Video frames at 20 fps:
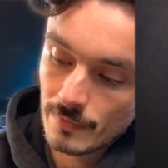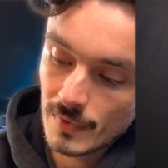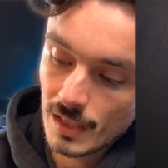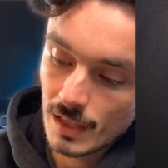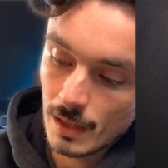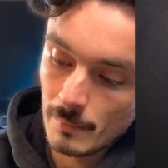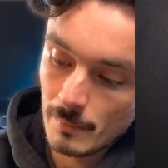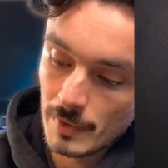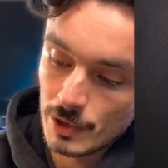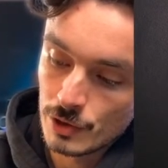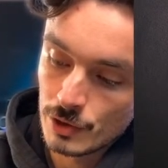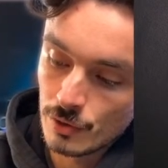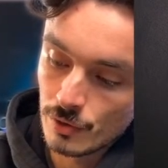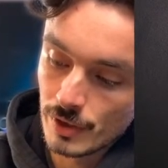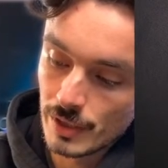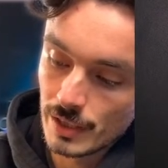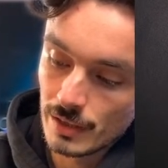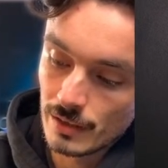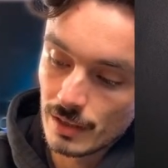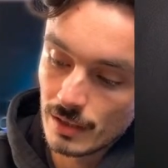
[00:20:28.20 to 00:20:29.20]
I'm
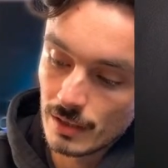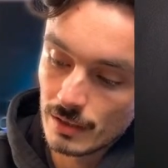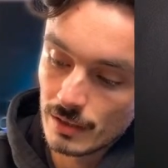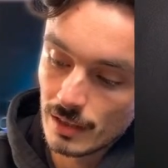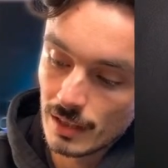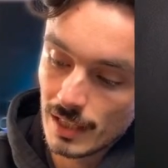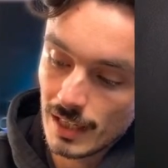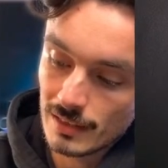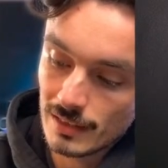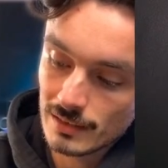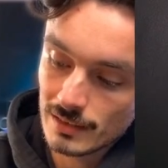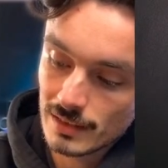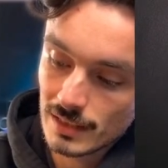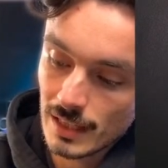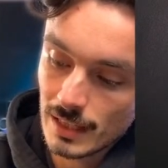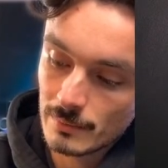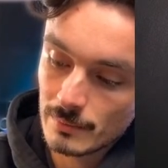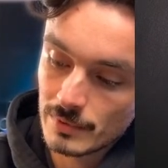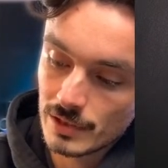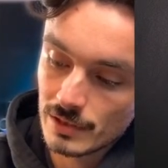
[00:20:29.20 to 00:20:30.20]
enjoying the
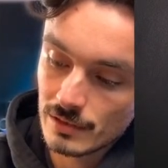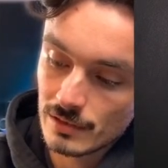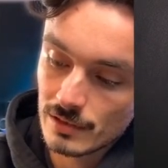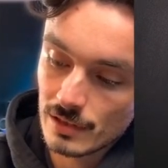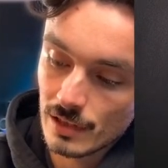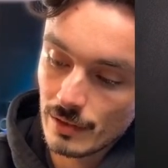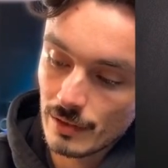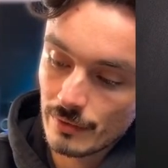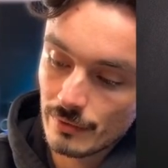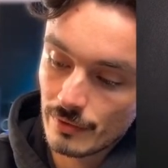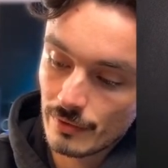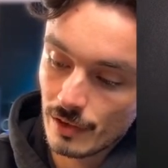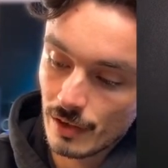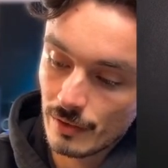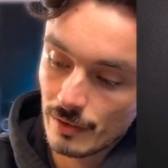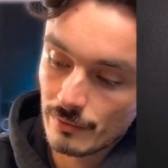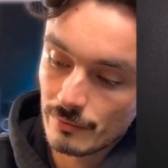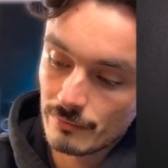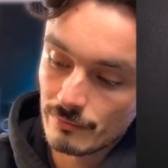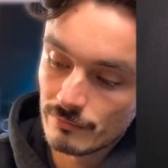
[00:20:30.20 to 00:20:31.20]
landscapes and stuff that
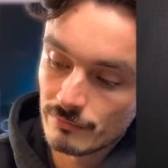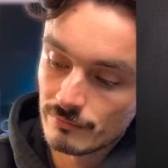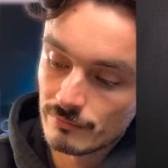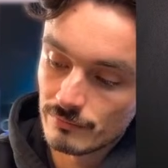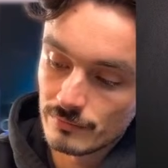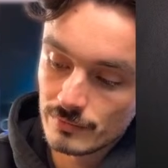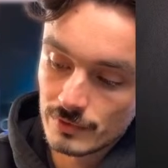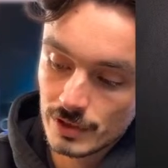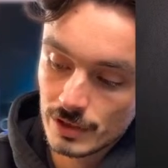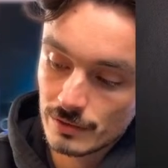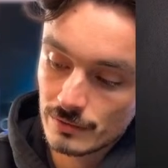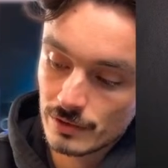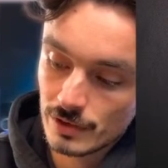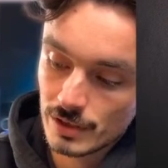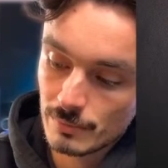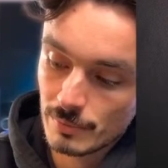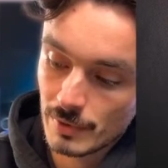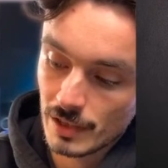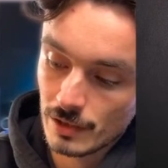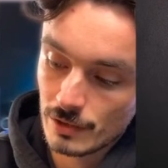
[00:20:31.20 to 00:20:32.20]
I've
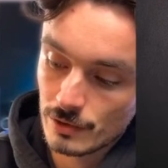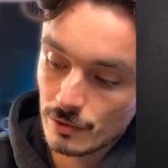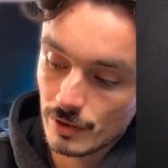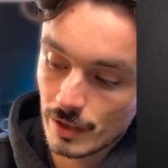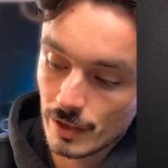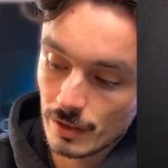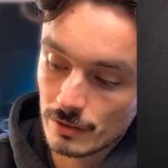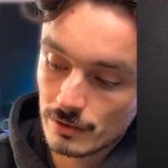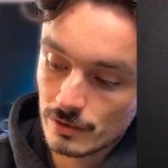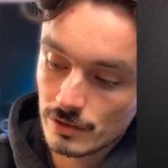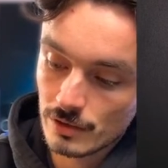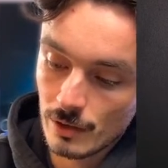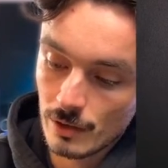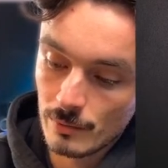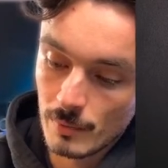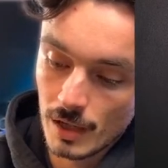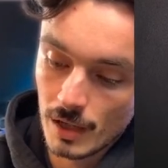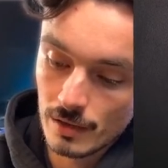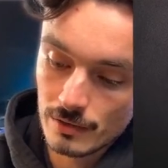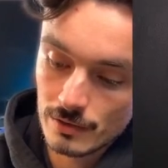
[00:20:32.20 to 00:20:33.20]
just been enjoying so
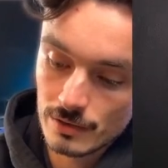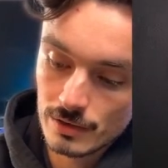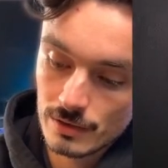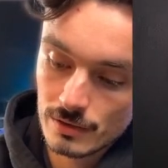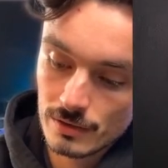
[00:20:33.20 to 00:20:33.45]
much.